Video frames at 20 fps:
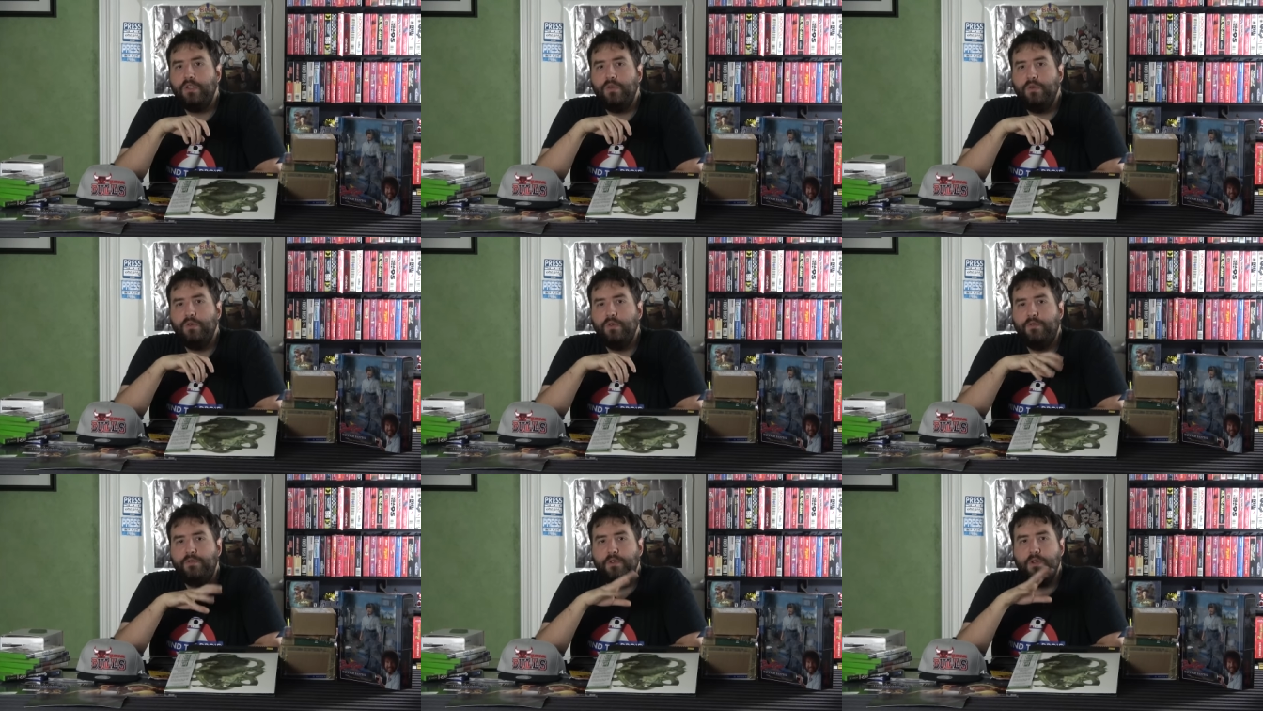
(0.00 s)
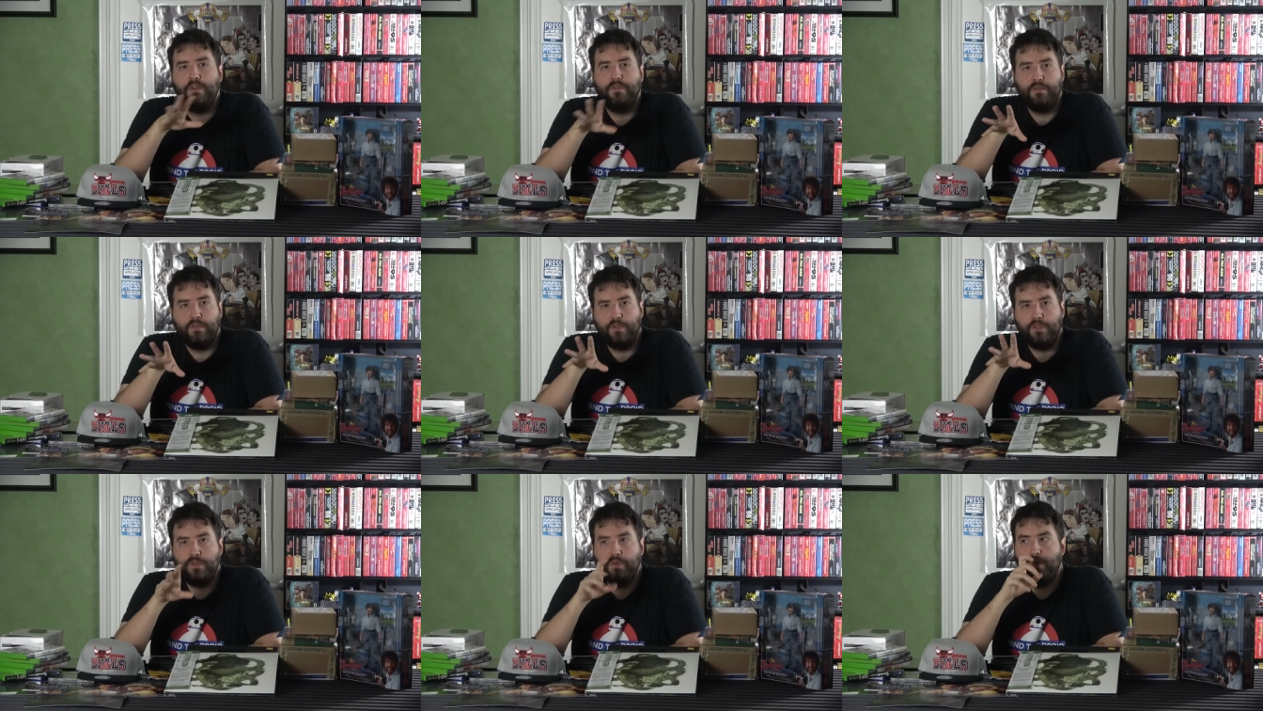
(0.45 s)
to a few
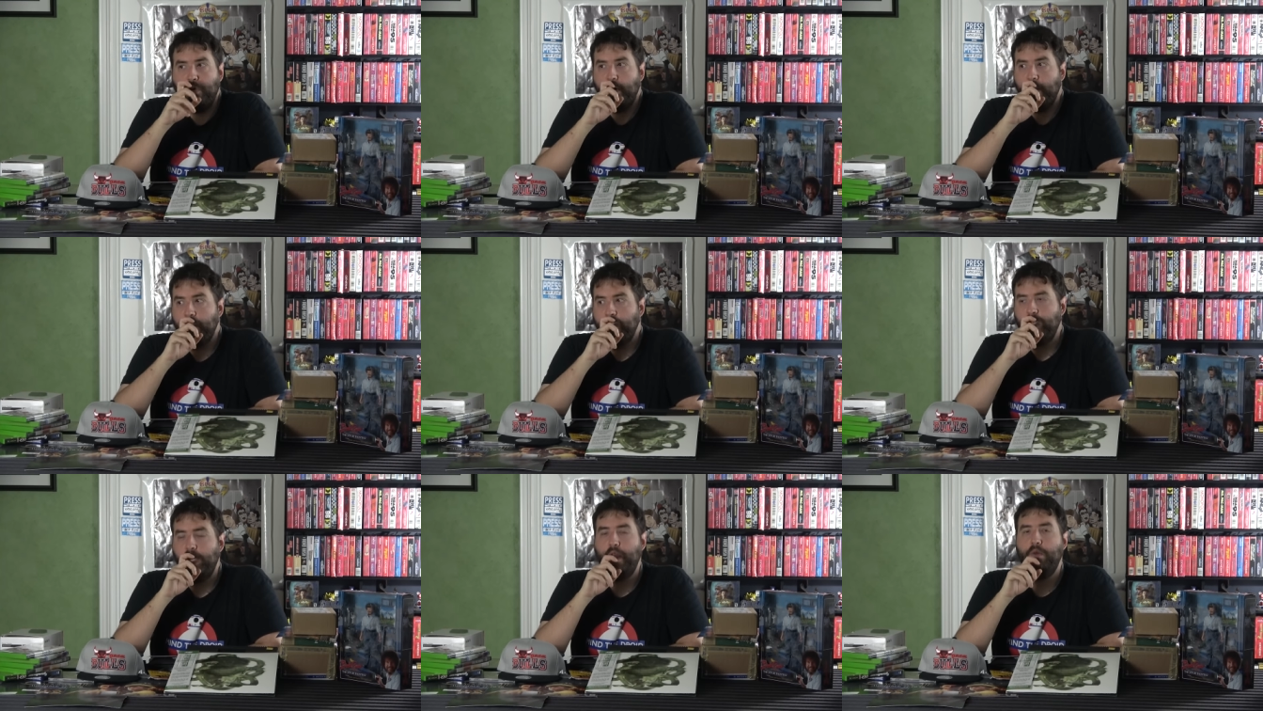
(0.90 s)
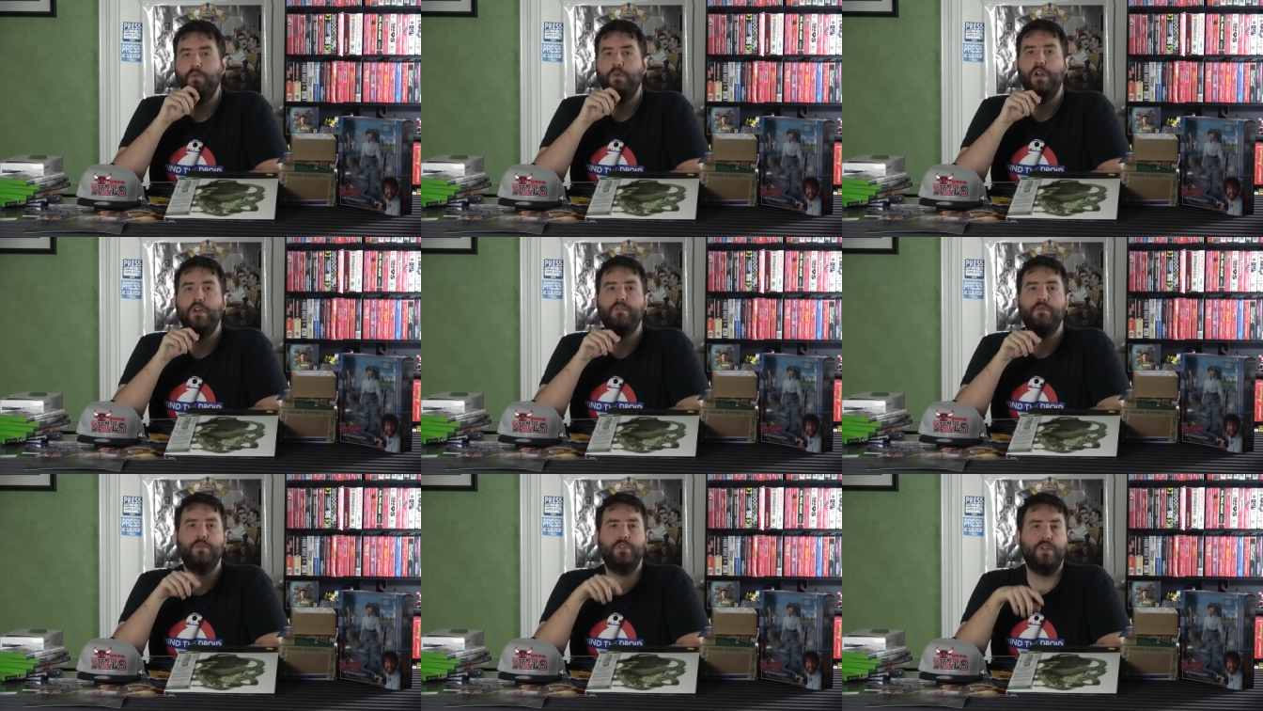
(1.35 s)
different stores, and
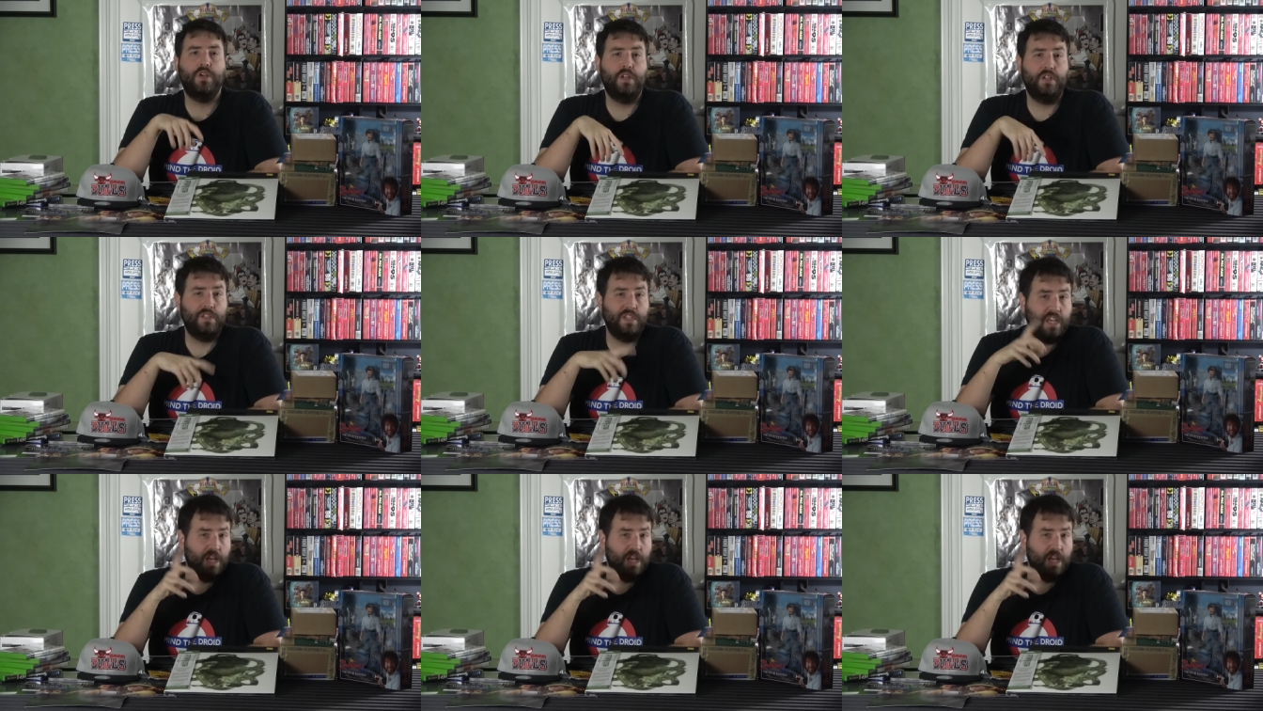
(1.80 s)
one of them was called